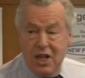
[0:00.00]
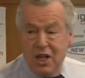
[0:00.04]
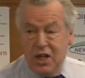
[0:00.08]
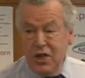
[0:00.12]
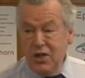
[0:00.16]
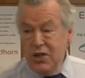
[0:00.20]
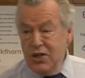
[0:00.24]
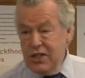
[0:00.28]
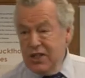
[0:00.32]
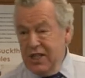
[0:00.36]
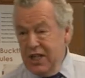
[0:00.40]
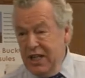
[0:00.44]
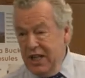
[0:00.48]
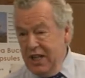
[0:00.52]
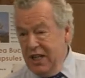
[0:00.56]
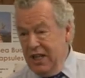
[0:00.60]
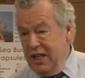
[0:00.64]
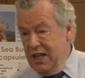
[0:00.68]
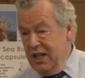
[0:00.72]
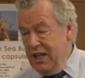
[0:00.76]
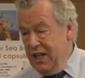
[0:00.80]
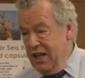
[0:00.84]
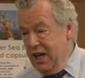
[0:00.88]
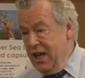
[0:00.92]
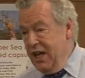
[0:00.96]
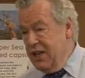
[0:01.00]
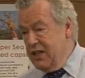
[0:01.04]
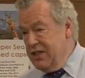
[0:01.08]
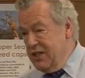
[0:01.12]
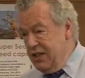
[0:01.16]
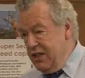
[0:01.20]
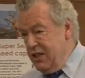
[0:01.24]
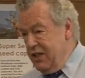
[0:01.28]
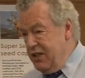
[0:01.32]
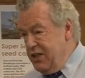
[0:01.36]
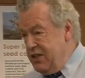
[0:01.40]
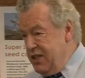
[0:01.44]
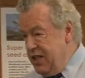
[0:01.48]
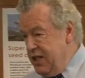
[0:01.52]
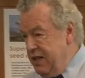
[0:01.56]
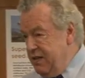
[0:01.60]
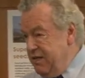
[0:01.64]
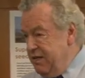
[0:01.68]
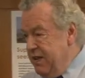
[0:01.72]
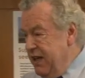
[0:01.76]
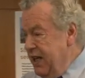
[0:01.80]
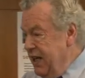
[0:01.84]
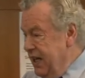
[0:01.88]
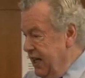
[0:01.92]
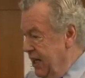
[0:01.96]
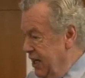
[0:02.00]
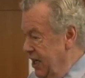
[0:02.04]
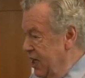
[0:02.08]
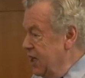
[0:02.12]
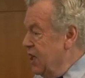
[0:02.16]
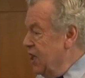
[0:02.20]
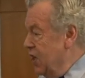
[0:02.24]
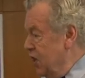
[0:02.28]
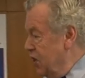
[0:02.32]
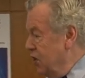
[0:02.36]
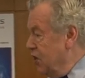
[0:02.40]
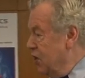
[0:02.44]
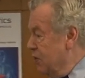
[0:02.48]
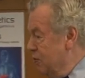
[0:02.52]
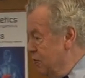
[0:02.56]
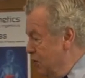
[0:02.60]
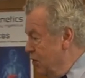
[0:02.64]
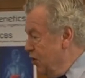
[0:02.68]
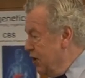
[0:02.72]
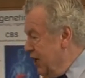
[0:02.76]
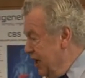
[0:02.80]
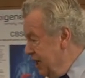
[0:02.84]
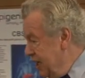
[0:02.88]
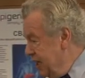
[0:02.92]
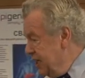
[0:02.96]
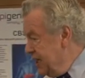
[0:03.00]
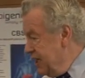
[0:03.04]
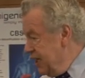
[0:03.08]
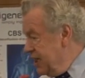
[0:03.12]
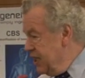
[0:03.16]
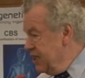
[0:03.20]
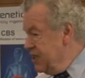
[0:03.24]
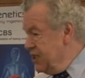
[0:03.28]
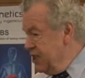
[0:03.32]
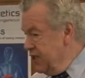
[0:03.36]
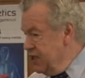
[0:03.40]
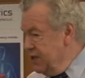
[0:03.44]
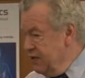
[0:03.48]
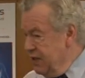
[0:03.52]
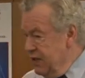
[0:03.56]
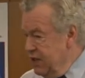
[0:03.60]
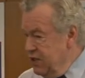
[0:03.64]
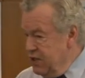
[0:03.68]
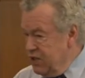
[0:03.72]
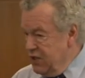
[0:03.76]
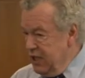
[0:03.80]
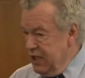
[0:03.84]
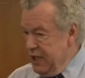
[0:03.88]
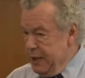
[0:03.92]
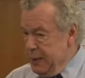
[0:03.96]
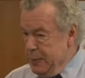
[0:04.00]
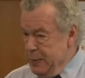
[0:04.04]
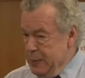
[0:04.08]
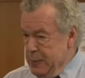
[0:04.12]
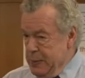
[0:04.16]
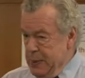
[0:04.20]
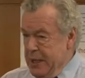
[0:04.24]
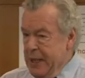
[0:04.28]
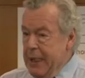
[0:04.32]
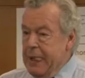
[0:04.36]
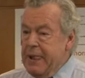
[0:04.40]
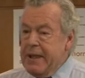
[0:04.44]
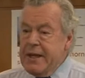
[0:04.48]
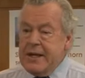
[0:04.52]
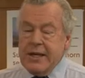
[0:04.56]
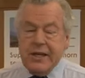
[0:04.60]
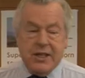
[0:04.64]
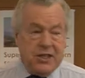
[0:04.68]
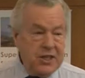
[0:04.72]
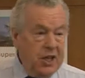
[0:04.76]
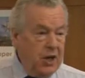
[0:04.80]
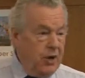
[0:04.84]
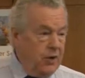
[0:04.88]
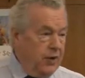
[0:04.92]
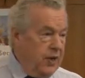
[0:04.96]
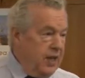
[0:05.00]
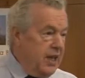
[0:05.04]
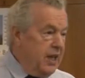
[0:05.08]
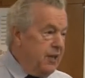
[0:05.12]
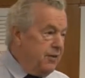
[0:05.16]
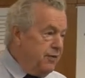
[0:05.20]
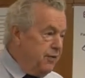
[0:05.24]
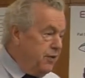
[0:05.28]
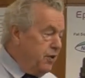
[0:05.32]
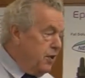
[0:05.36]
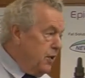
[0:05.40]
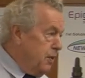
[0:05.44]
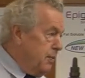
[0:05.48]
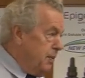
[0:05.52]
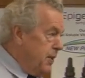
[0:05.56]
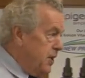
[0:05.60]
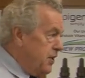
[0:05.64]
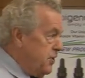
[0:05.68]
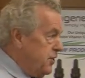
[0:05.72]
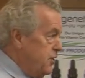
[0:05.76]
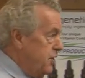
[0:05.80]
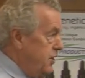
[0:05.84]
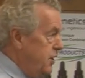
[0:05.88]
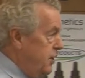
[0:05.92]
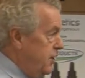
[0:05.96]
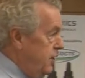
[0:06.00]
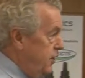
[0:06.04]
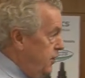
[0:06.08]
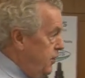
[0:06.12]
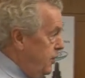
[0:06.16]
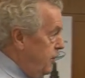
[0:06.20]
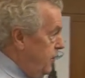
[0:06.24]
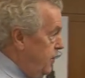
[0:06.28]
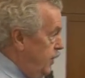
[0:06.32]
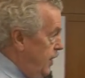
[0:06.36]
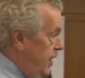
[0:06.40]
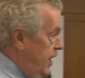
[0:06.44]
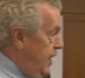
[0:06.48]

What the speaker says: leucine, isoleucine, and valine, you're more likely to get a tissue injury. So if you're a person who